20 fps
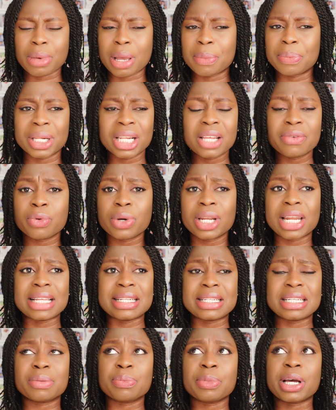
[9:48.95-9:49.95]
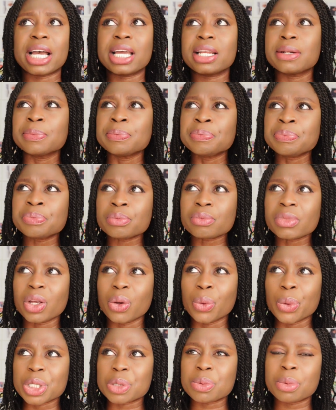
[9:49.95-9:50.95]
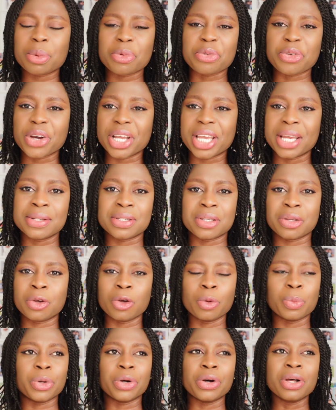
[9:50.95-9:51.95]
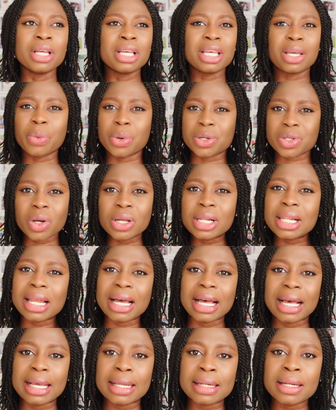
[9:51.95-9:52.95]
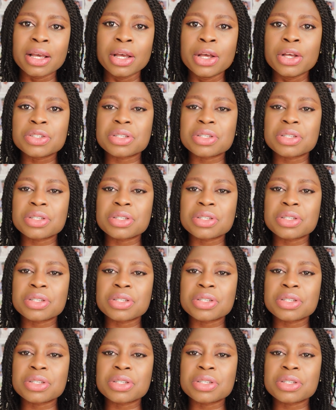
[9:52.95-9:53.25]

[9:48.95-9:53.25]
I believe when I did mine, it was maybe 4 years ago, but it was online.